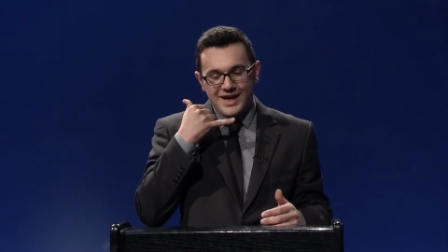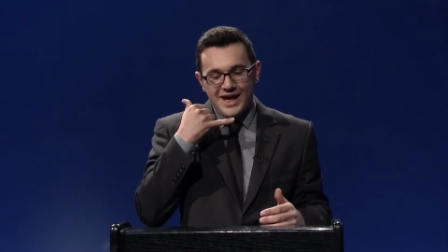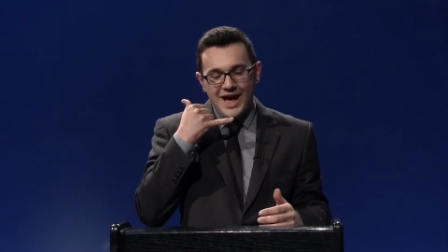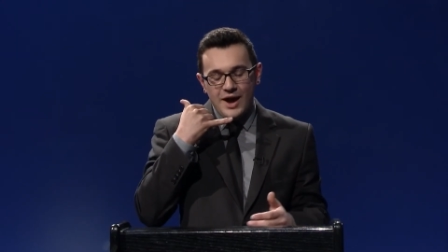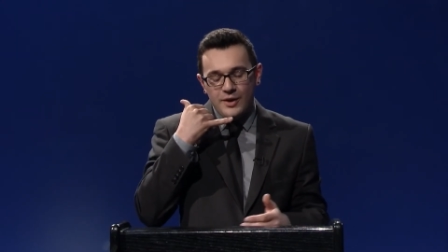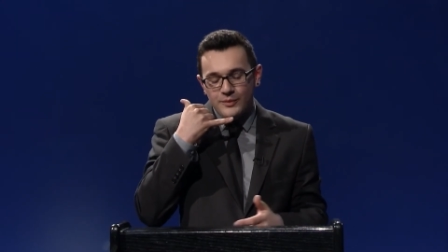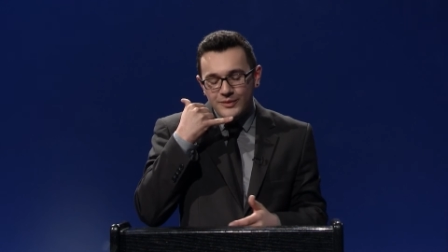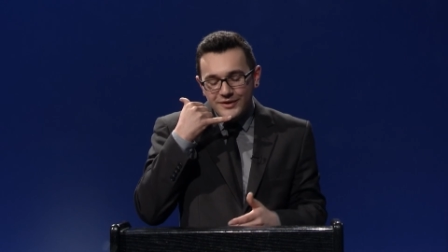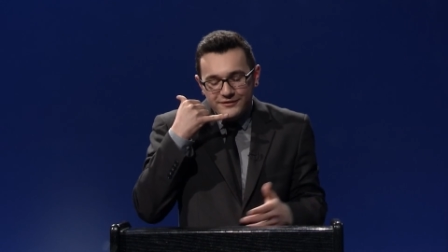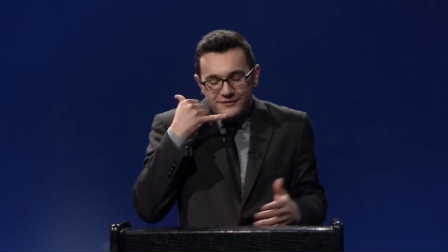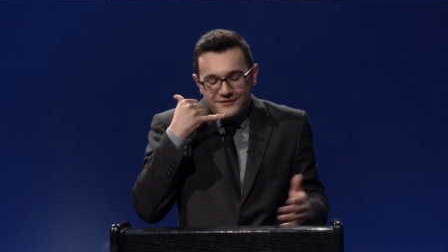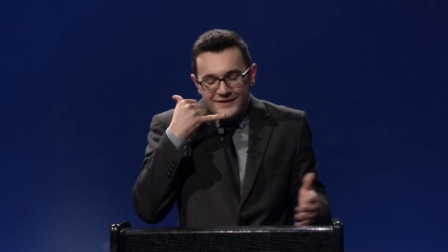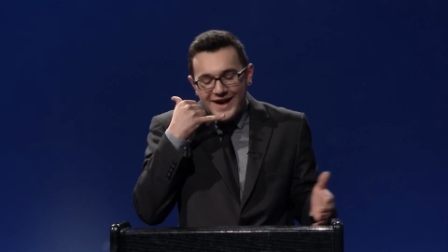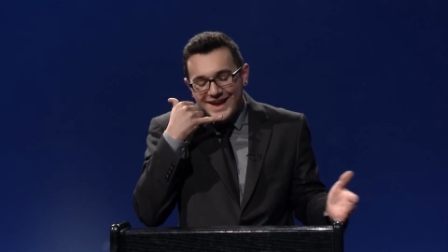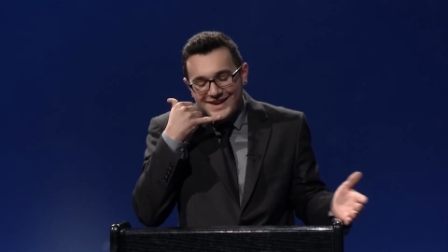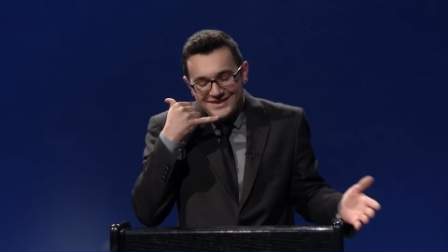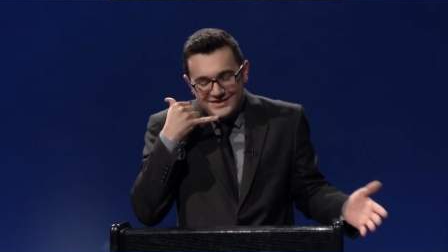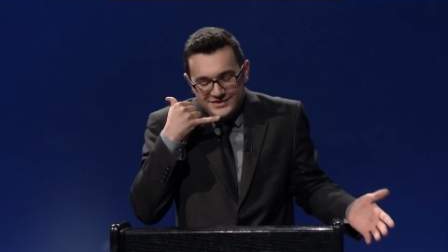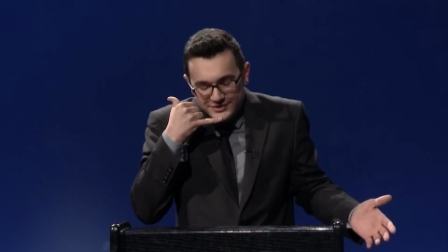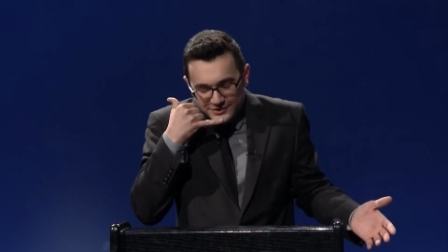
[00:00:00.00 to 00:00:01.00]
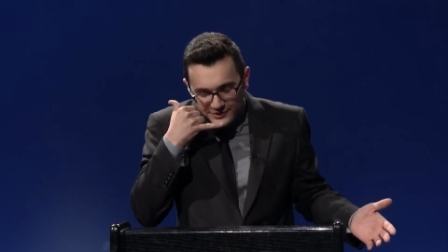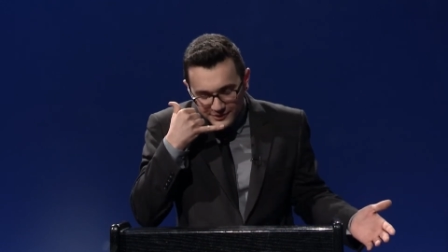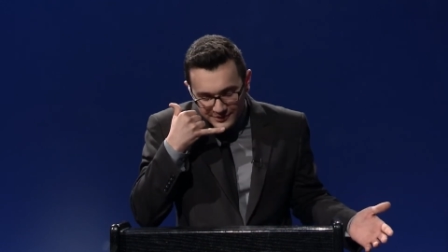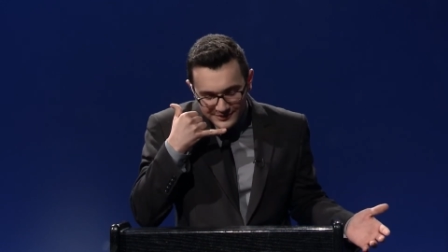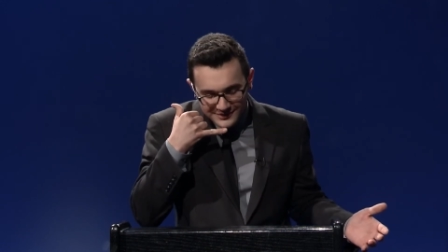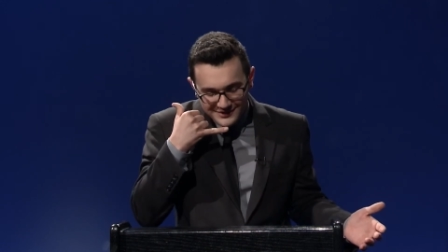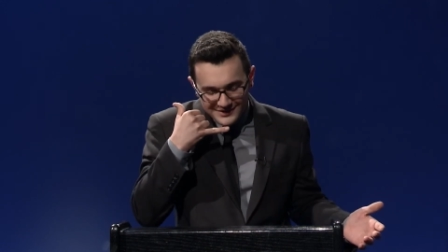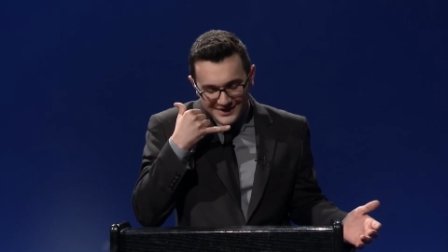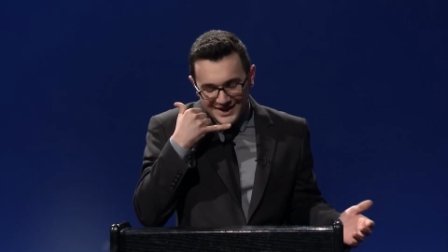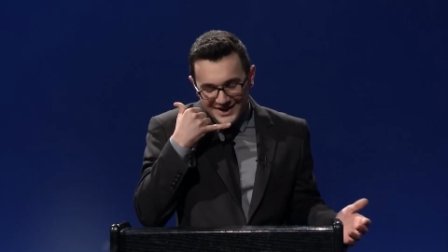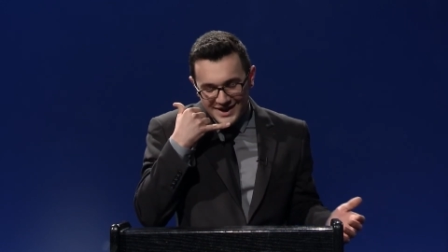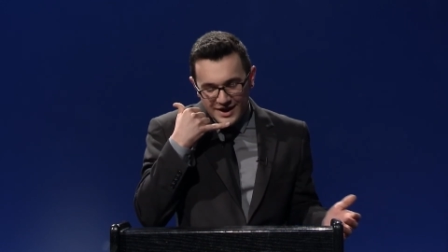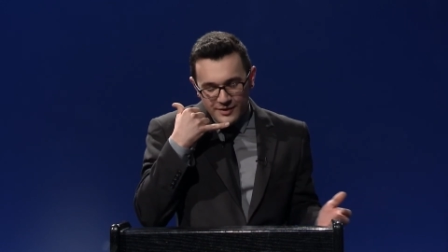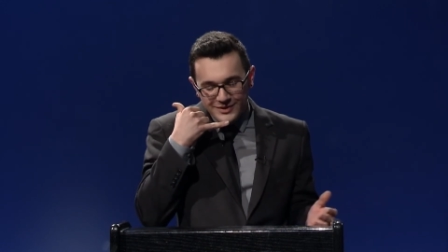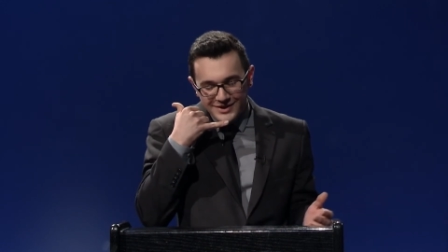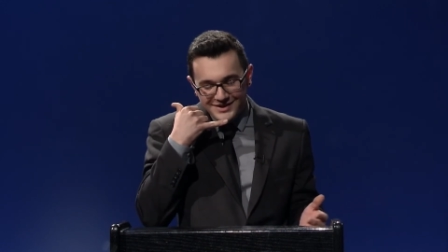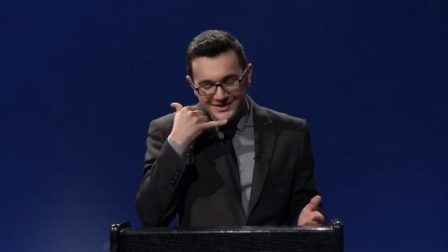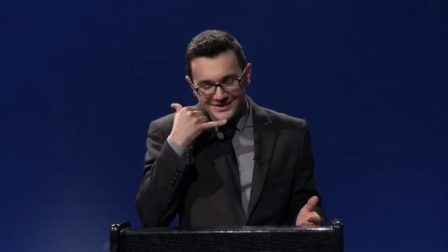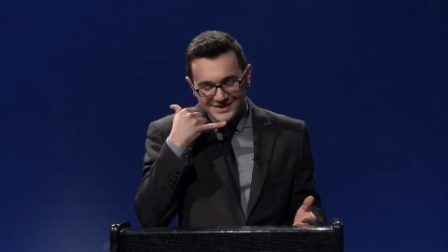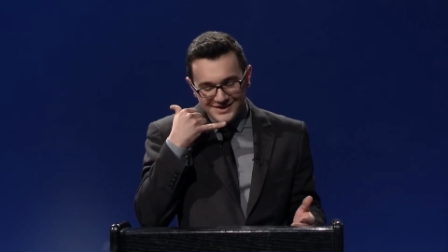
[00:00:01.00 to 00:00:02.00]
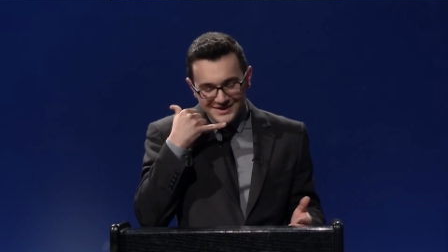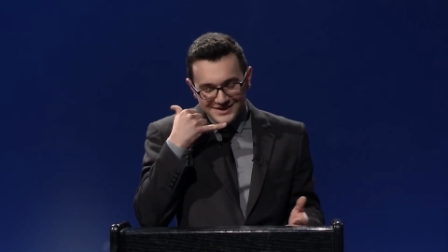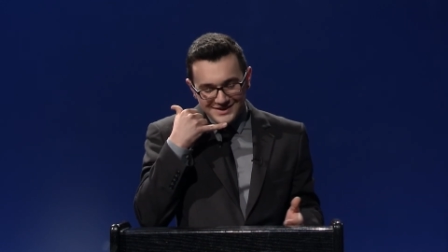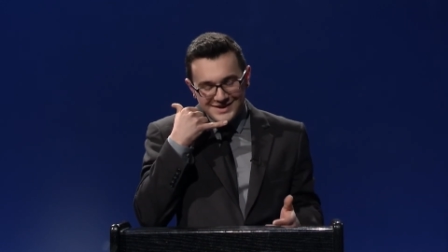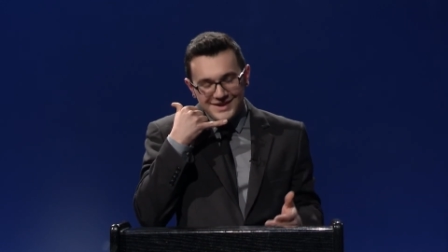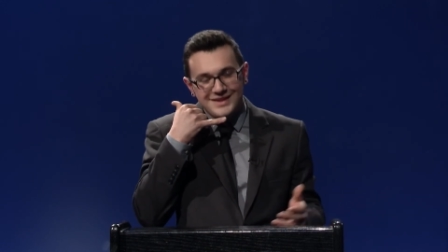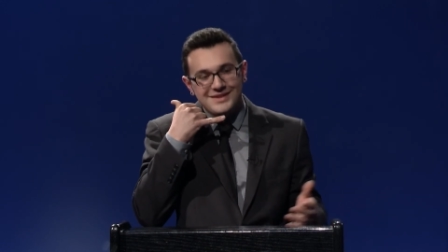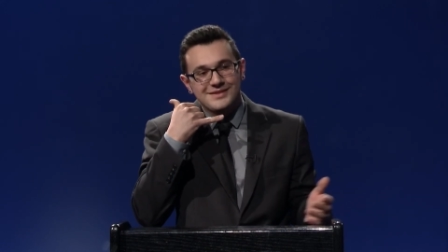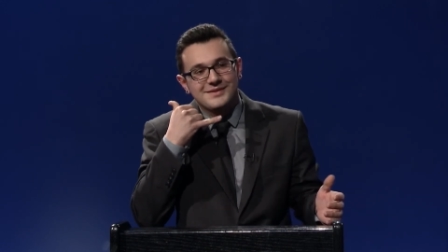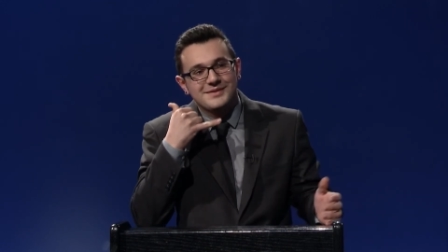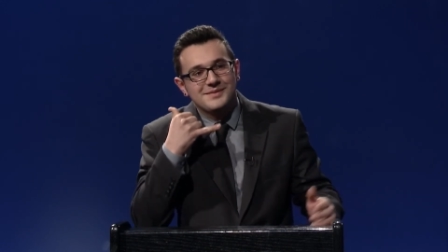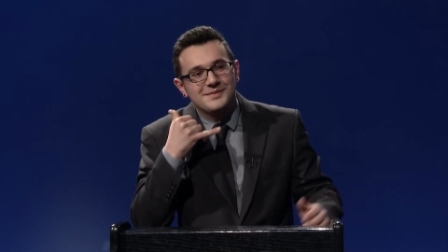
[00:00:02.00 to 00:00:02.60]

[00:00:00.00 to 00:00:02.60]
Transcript: I will find you, and I will. No, that's